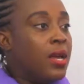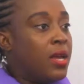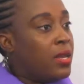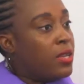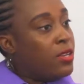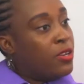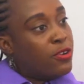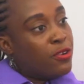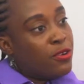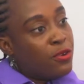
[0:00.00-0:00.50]

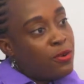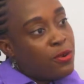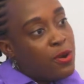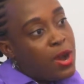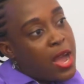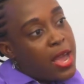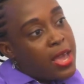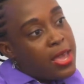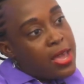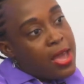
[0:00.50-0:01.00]

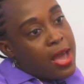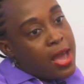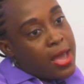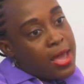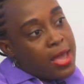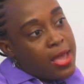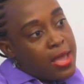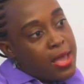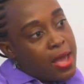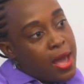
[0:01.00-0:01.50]

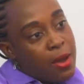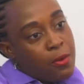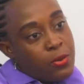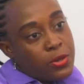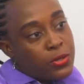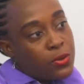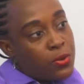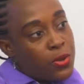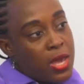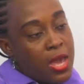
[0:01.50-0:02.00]
I
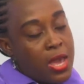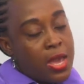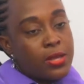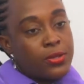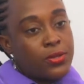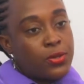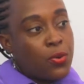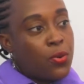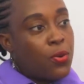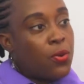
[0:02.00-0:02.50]
was okay.
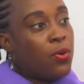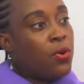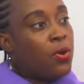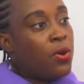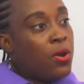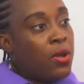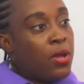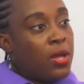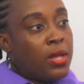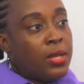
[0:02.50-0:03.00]
So
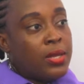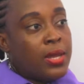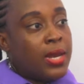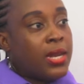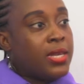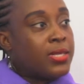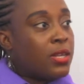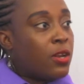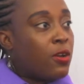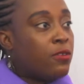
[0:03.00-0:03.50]
then
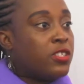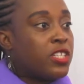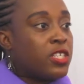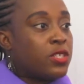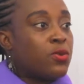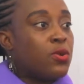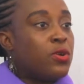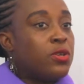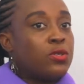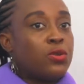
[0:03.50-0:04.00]
instead of
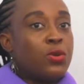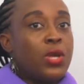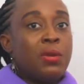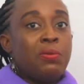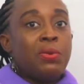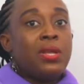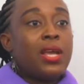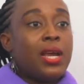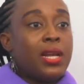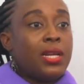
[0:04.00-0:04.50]
just going to
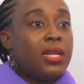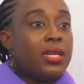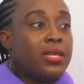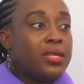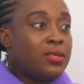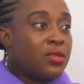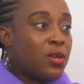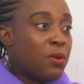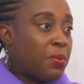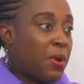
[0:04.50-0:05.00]

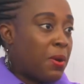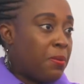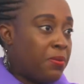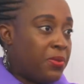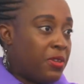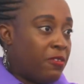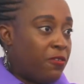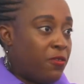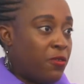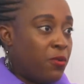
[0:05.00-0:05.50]
immediately top up
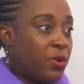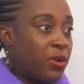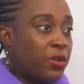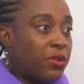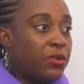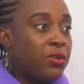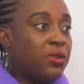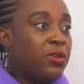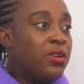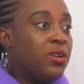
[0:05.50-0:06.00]
the
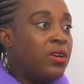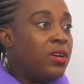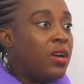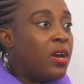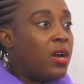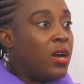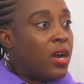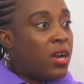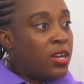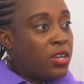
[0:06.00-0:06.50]
fuel,
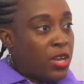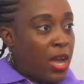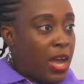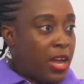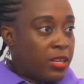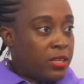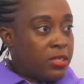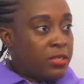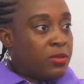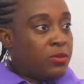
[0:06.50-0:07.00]

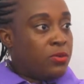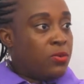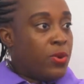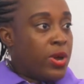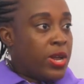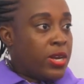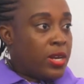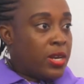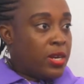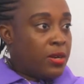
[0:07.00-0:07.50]
I go
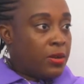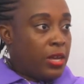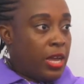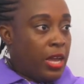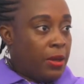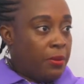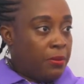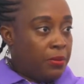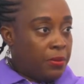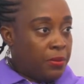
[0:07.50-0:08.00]
and
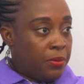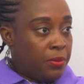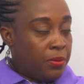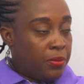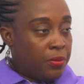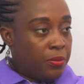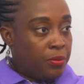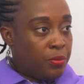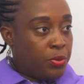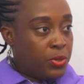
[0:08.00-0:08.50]
then
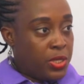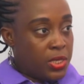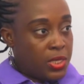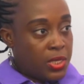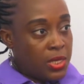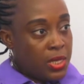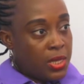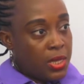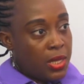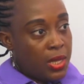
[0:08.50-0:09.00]
put
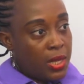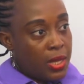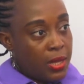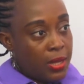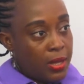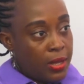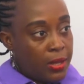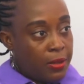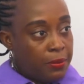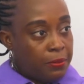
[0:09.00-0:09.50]
it in the
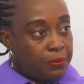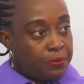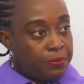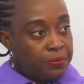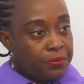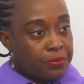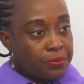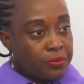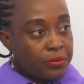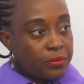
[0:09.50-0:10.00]

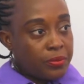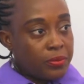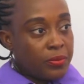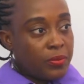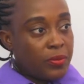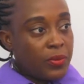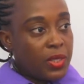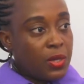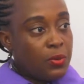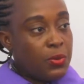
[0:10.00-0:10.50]

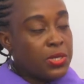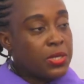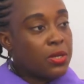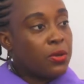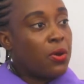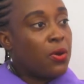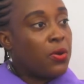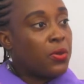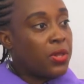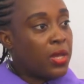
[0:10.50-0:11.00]
what's it called?